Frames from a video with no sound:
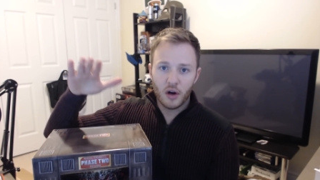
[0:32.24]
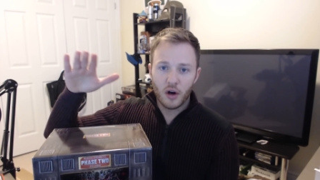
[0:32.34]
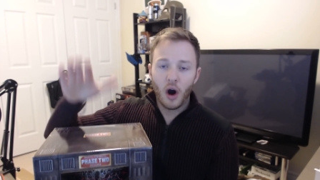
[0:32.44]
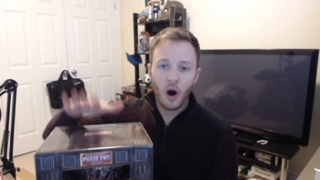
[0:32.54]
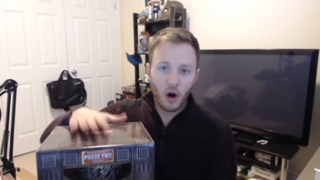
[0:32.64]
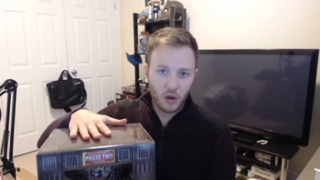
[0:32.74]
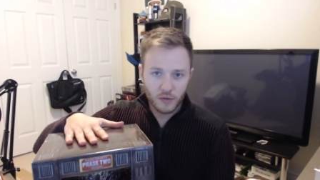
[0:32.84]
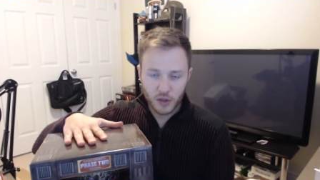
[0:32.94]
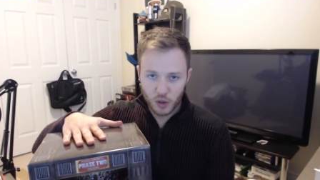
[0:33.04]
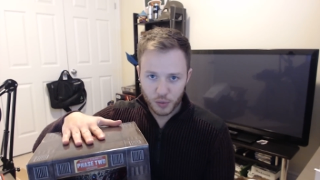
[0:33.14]
all
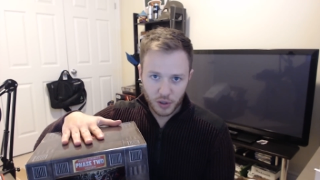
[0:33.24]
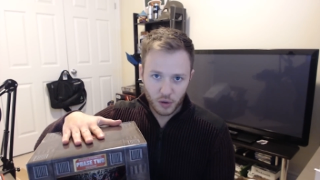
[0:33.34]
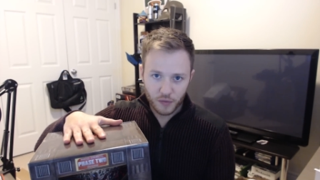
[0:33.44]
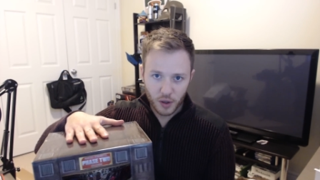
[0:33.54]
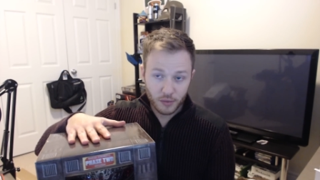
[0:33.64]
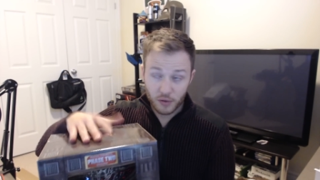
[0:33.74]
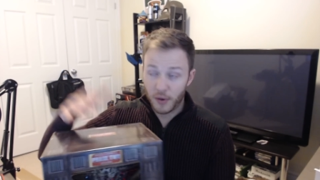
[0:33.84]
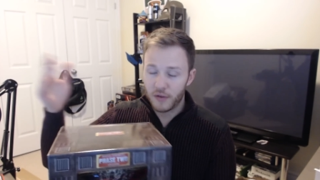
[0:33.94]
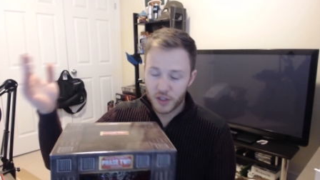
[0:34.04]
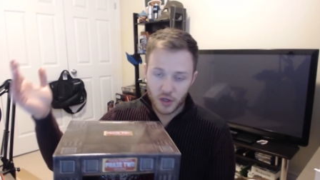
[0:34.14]
of the superhero films from
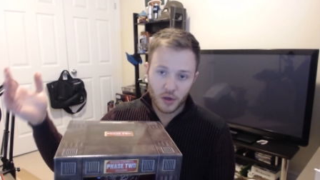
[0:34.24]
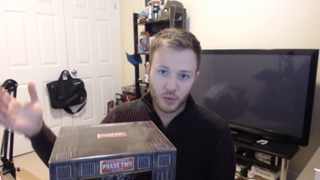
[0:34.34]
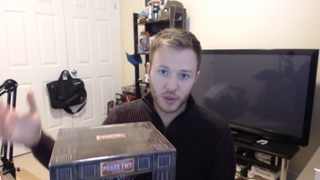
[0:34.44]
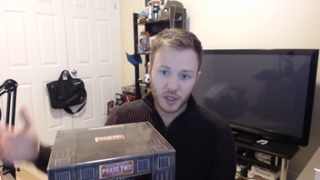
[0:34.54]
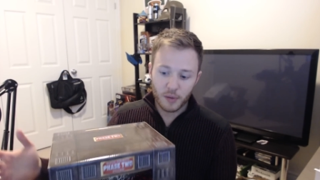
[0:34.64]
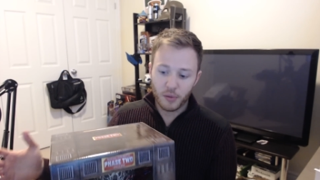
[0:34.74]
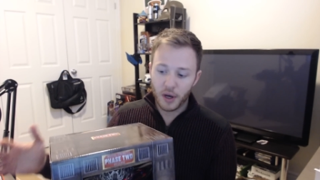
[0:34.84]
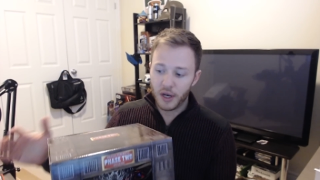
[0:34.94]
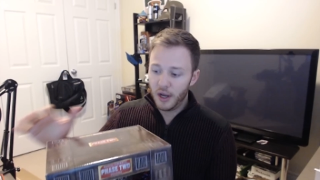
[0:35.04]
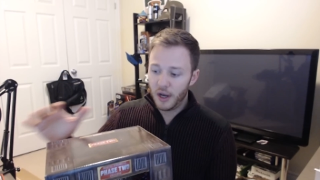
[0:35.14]
every studio, really.
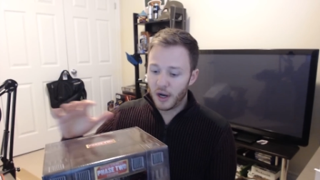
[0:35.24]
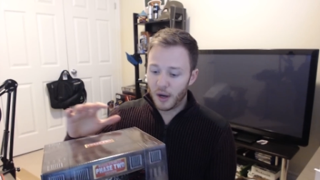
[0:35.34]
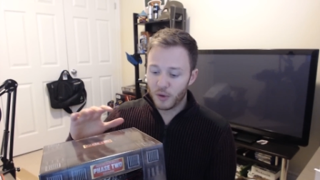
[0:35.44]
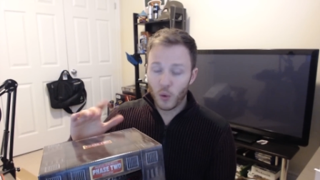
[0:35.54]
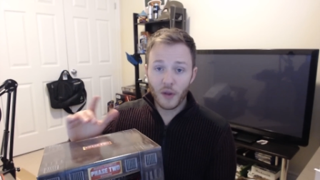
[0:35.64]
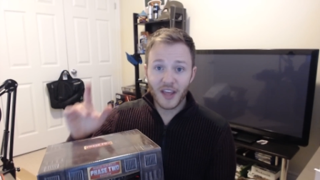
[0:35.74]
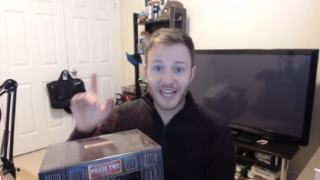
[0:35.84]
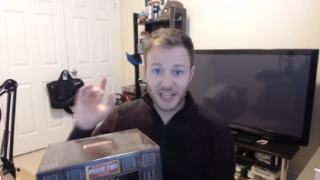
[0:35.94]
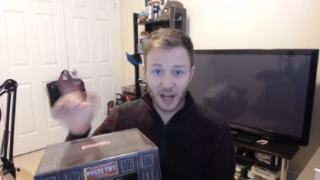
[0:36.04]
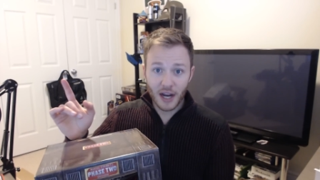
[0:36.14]
But um, the one thing I
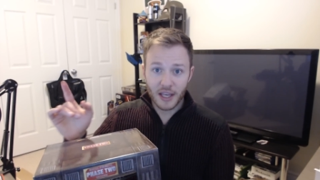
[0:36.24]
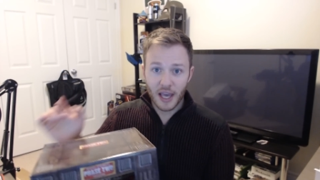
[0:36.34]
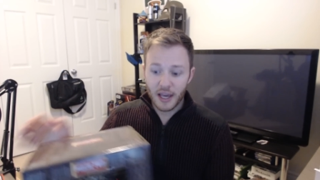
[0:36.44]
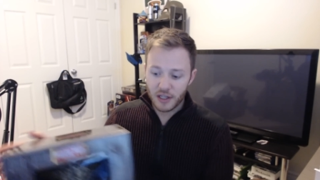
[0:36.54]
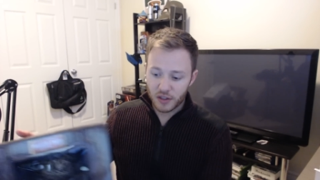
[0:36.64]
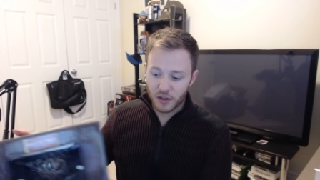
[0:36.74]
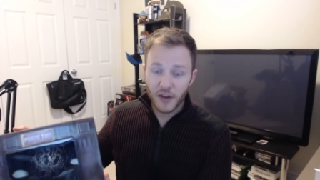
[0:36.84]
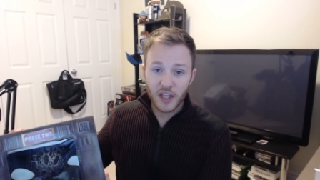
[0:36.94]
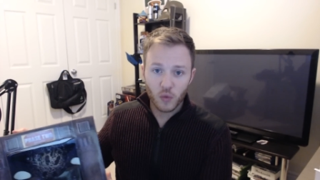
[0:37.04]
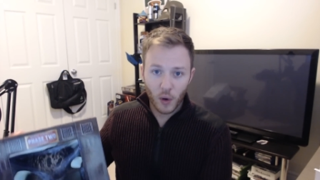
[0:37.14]
did not get is the
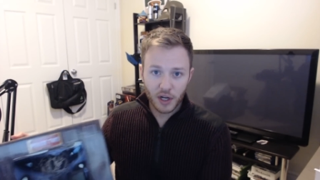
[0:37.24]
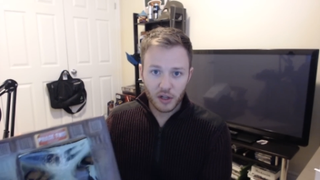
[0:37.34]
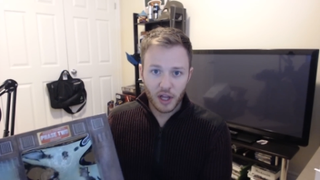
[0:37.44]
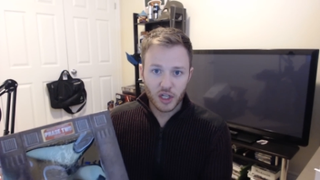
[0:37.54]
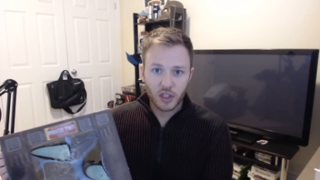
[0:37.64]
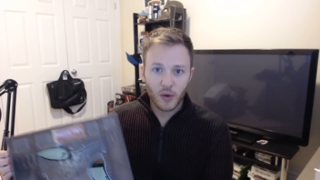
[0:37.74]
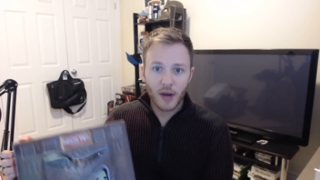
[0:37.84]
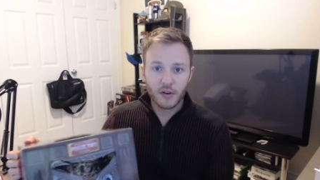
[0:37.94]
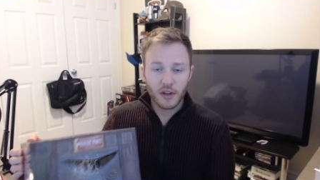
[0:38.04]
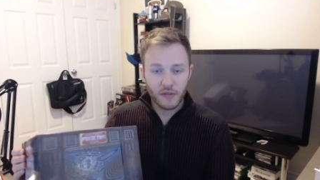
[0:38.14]
Phase 1 collection. So
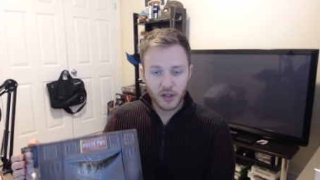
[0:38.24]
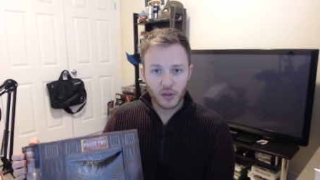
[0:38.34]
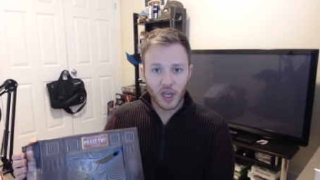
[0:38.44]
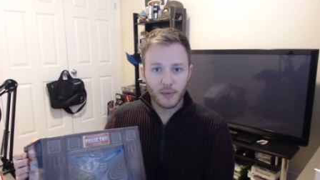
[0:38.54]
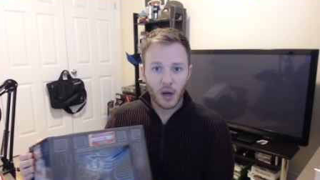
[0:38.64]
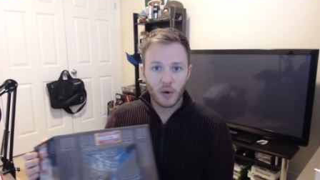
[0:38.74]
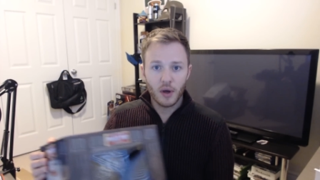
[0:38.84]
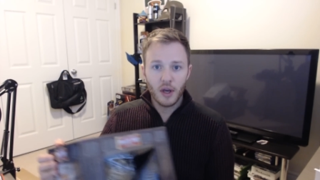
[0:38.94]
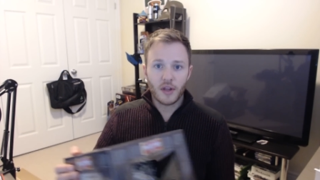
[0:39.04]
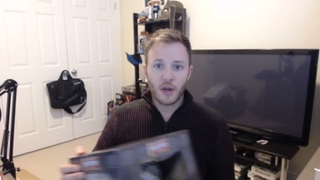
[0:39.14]
after the Avengers came out,
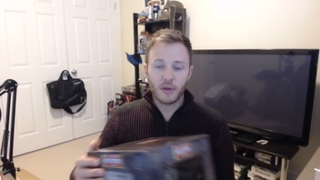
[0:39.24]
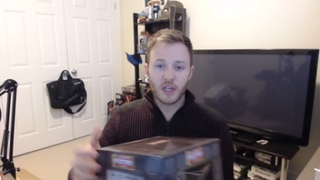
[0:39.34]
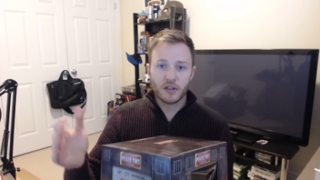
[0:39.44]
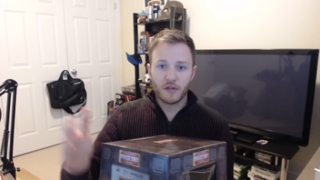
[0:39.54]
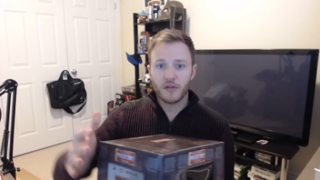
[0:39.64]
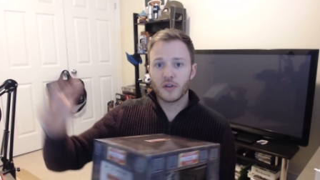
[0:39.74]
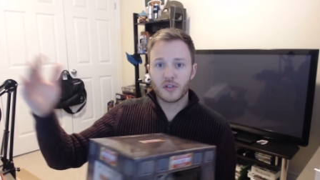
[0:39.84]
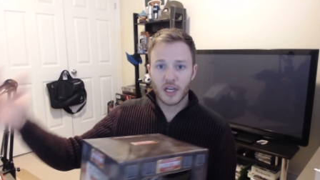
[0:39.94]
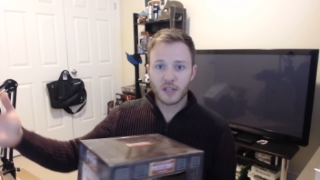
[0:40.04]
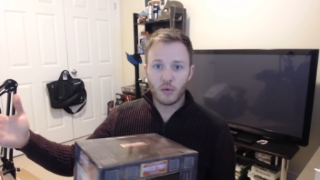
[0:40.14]
they released the first
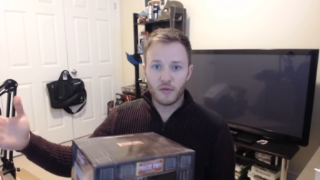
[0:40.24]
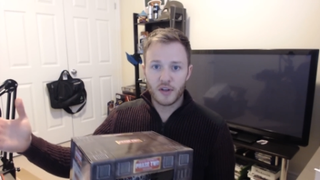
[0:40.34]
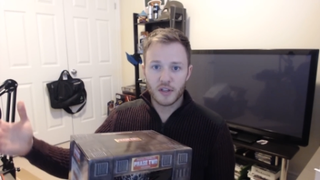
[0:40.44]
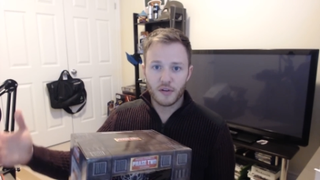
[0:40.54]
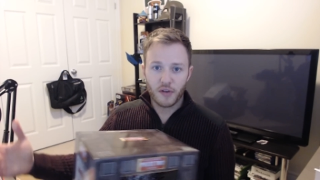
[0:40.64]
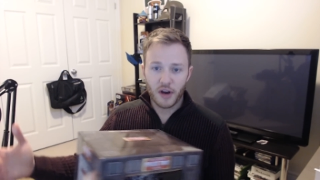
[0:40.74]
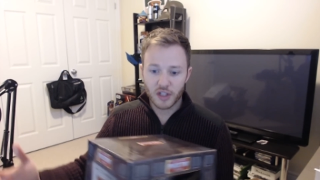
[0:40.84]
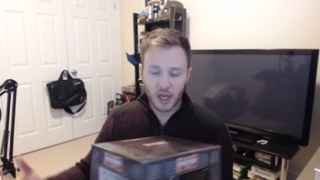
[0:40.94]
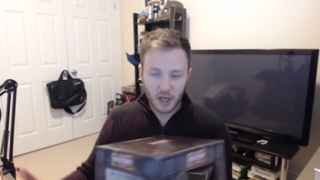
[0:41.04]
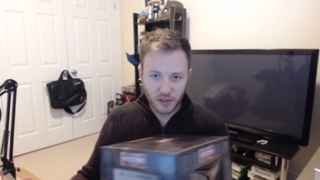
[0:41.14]
six movies of the
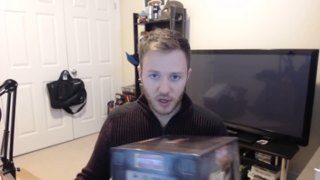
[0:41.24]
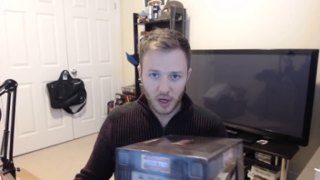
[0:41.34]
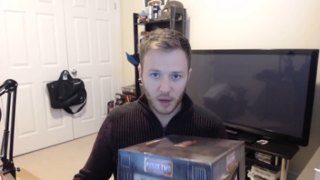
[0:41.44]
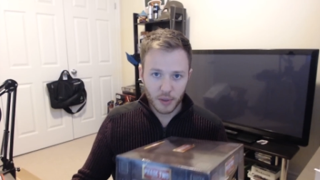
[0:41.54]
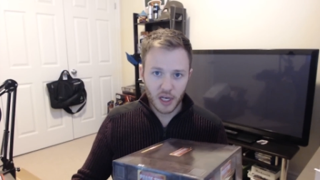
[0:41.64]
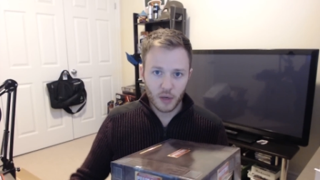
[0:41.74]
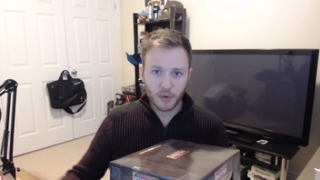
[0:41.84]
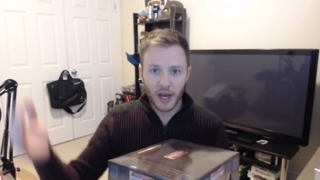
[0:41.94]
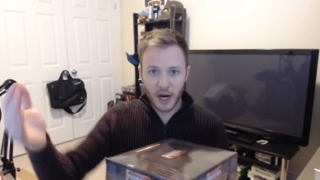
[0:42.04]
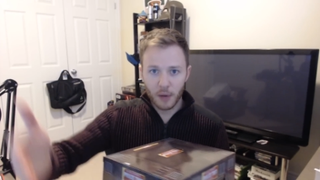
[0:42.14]
franchise, uh, beginning
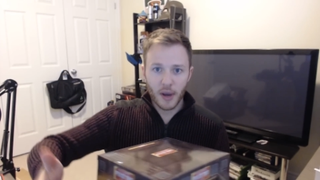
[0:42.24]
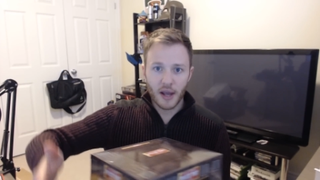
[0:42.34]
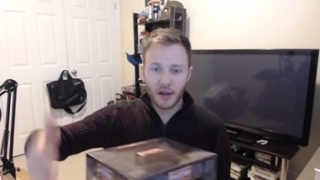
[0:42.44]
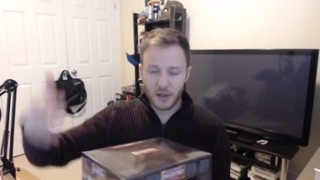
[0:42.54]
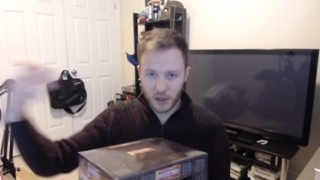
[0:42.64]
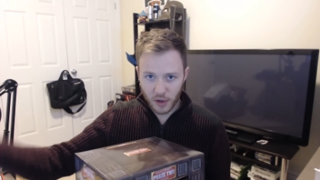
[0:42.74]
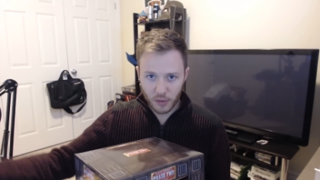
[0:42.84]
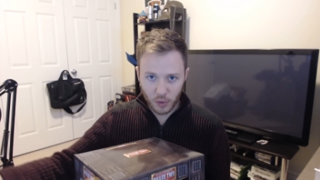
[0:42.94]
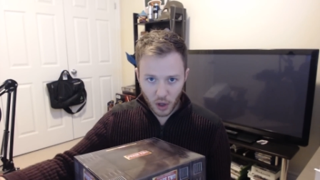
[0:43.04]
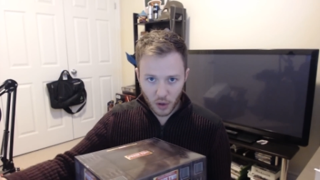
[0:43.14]
with Iron Man and the
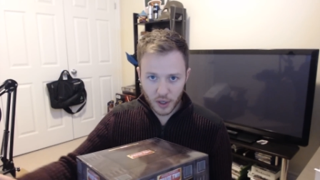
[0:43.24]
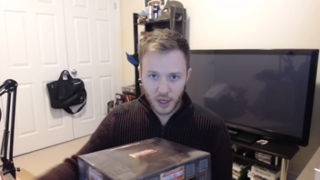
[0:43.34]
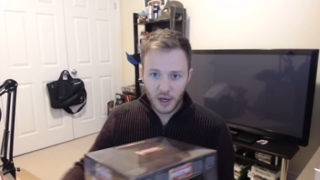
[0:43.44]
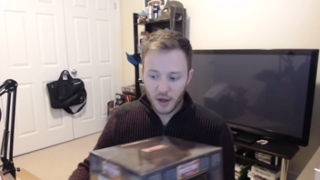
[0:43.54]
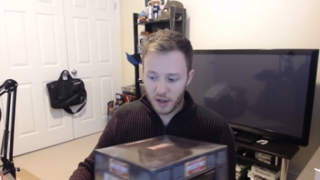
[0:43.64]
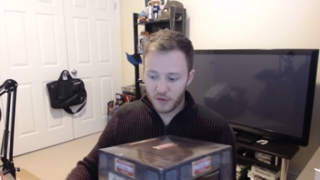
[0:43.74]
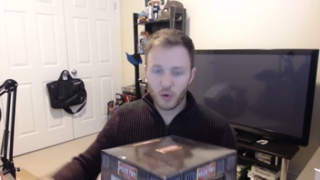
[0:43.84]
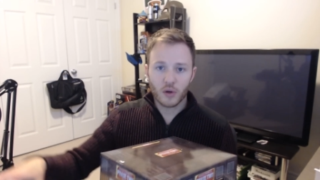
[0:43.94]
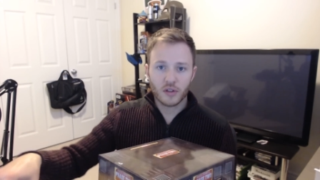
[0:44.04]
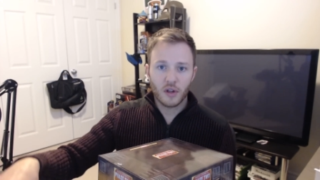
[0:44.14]
Incredible Hulk, and of
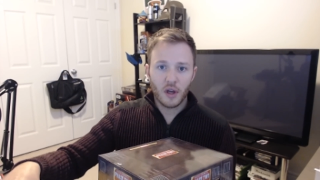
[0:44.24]
course,